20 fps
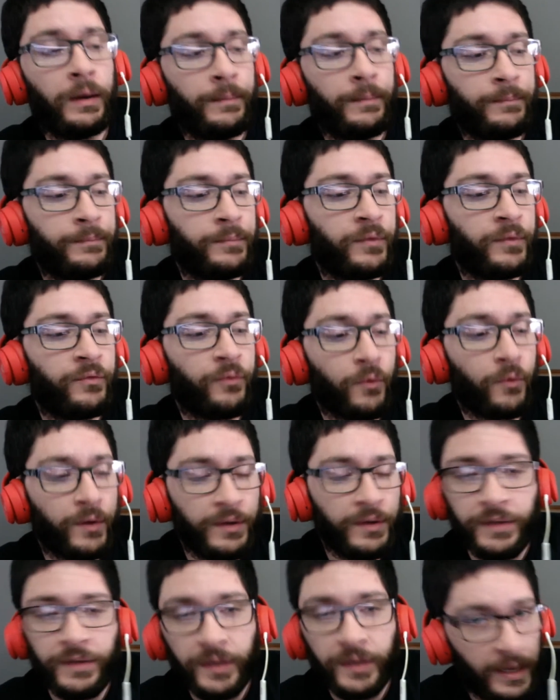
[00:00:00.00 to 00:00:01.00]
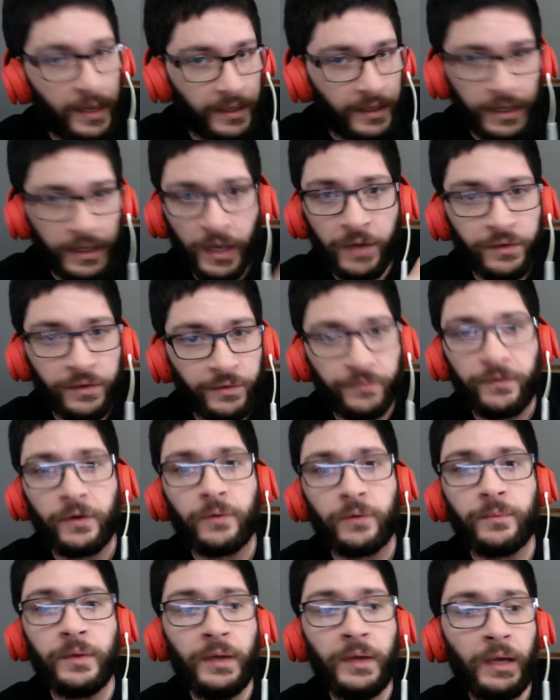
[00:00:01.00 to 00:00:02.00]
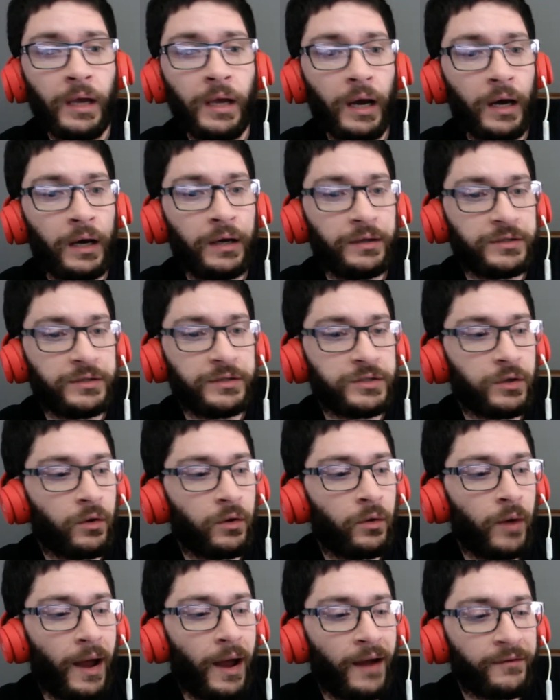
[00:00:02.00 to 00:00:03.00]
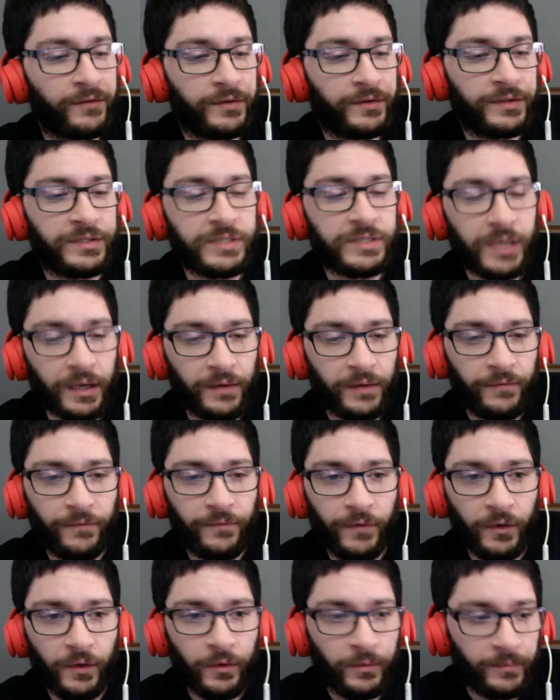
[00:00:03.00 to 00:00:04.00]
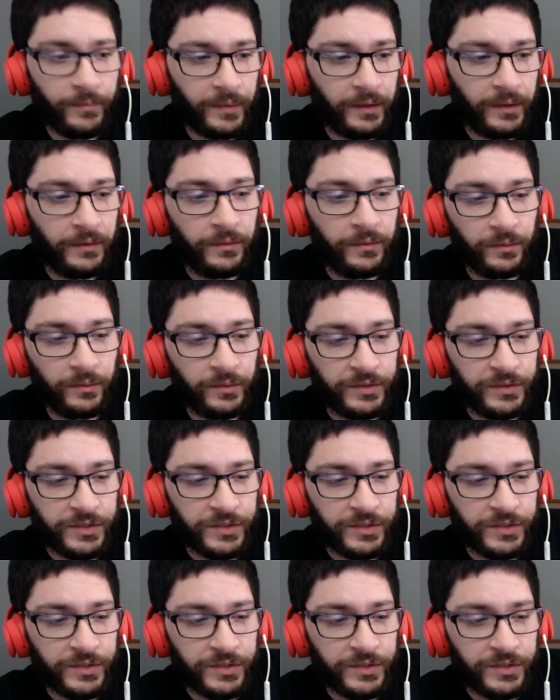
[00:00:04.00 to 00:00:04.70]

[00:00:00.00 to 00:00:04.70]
before he did any other film. So after the second film, it was so